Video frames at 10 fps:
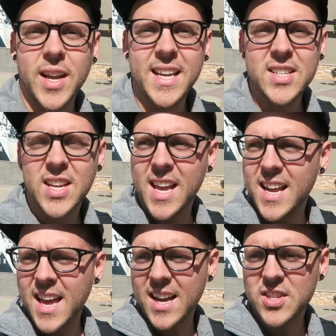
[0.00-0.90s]
So each
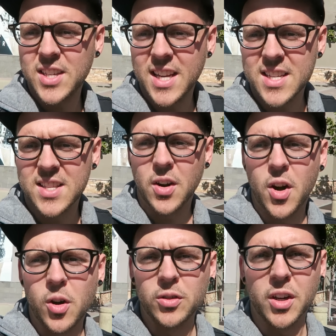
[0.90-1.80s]
kid actually gets their
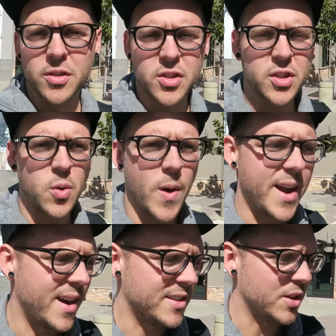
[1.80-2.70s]
own little
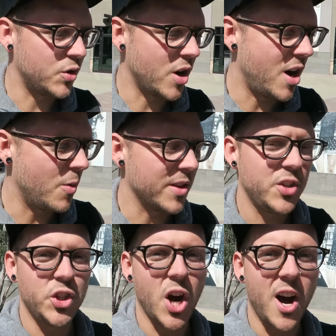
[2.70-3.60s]
square to draw with
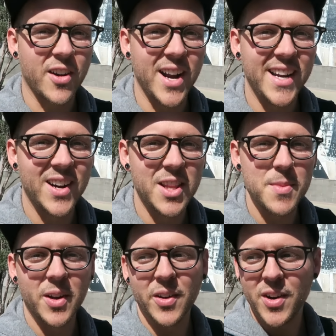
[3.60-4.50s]
chalk right here in the
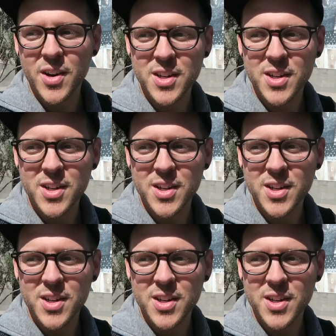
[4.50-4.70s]
middle of the